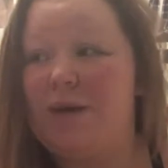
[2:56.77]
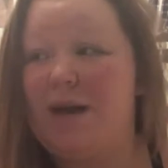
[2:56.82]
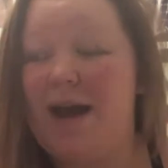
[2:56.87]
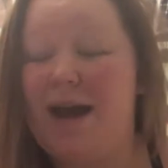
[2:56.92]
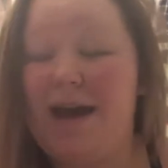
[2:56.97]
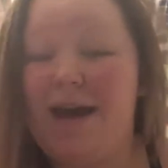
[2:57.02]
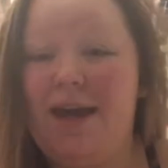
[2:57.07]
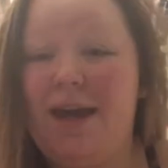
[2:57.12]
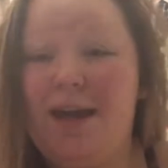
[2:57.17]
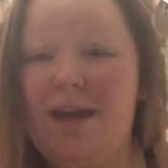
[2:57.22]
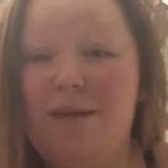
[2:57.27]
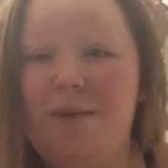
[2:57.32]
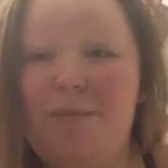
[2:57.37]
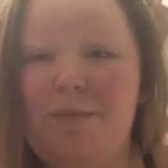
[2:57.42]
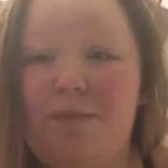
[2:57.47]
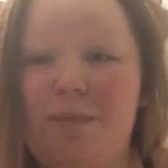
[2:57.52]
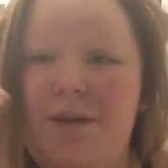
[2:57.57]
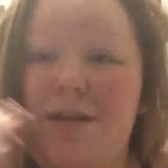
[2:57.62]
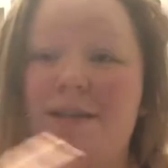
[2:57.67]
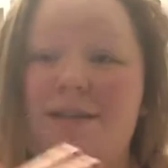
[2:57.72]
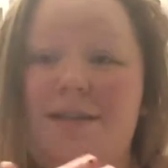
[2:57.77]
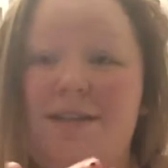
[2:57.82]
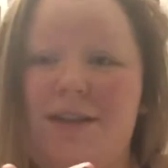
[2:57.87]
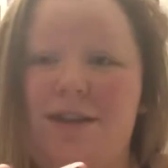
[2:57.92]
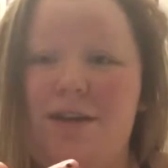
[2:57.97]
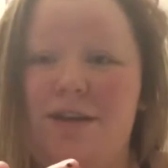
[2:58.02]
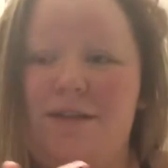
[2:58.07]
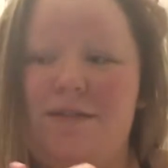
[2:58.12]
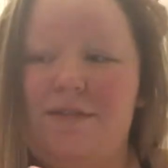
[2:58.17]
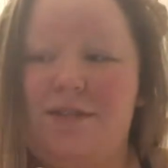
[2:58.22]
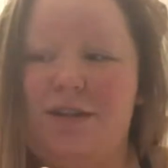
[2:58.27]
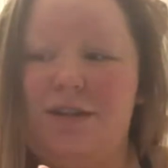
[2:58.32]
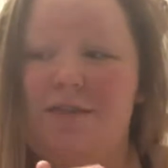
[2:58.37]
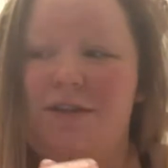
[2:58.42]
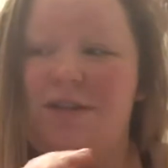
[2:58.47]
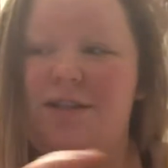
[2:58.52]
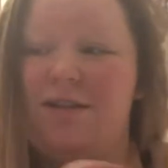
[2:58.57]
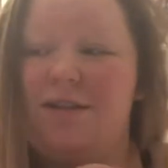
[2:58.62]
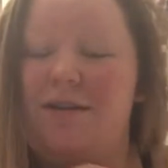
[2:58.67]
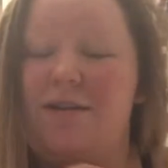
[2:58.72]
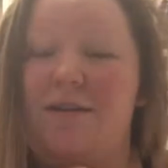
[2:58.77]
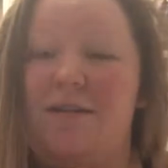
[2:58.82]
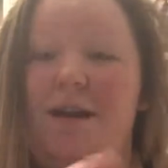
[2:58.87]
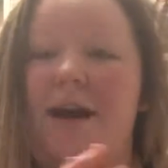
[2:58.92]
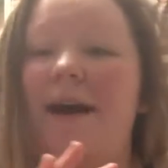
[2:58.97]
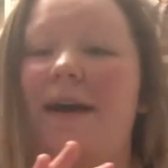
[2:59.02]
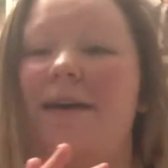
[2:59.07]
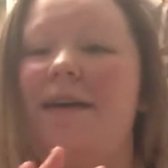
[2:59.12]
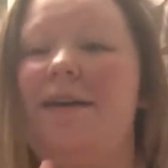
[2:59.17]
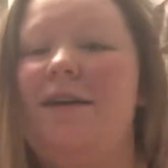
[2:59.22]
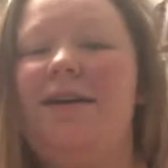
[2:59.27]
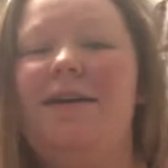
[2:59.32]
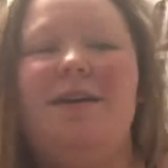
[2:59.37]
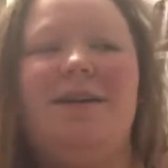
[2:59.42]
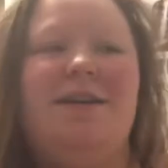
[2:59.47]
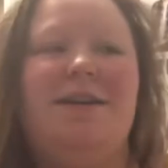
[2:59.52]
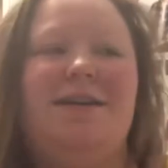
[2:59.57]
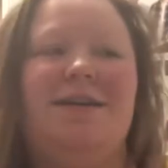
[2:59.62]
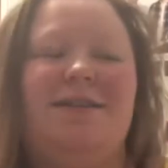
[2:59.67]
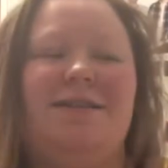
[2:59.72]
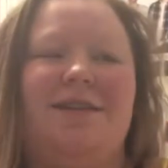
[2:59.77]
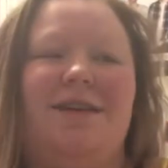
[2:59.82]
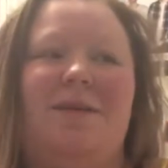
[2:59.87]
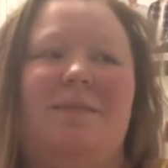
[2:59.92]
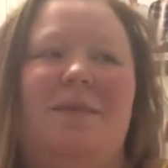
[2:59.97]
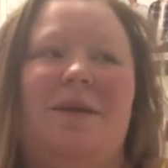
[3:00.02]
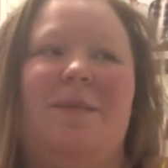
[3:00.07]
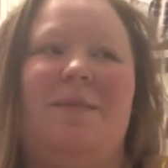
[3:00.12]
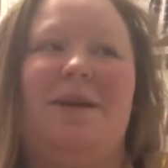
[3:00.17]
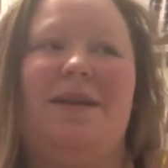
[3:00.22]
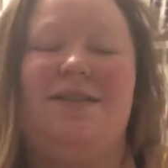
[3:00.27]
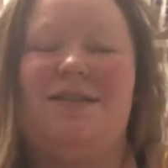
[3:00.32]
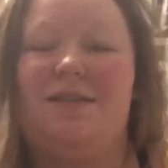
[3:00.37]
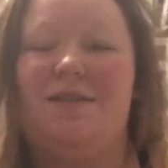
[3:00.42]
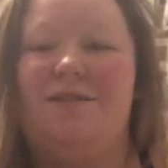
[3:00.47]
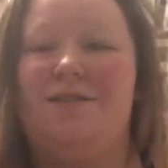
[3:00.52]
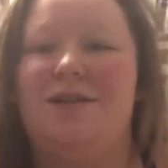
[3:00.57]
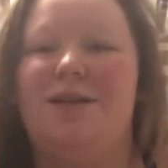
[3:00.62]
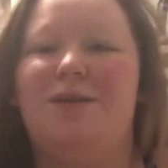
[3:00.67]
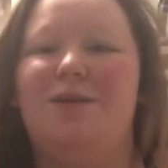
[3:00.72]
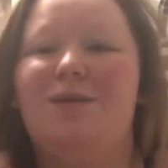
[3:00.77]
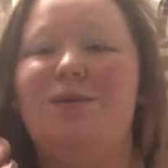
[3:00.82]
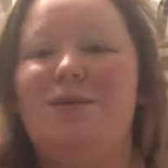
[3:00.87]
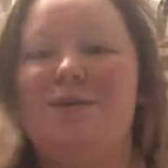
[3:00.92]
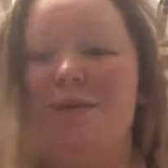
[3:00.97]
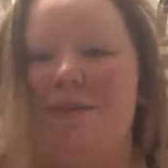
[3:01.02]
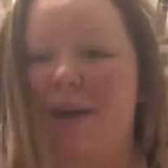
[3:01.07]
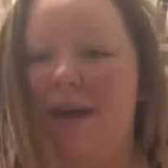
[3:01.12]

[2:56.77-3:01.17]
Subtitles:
I personally thought of starvation a lot to like make myself like lose